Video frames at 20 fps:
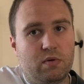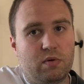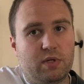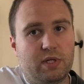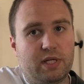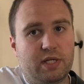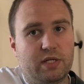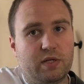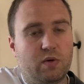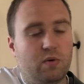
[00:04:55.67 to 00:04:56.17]

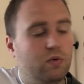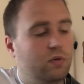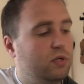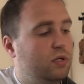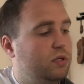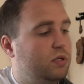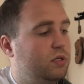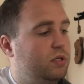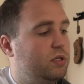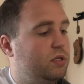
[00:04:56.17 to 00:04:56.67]

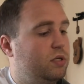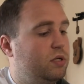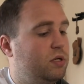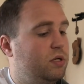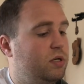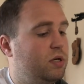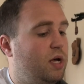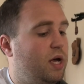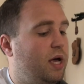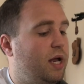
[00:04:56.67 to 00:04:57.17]
discordance,
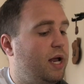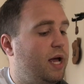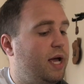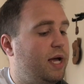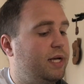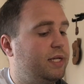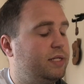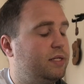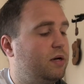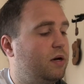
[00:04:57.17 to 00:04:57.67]
and
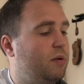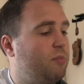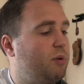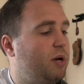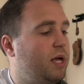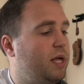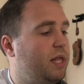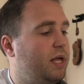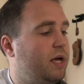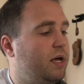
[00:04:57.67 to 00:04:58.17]
as I
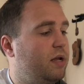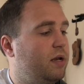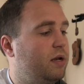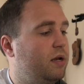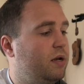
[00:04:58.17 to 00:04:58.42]
play that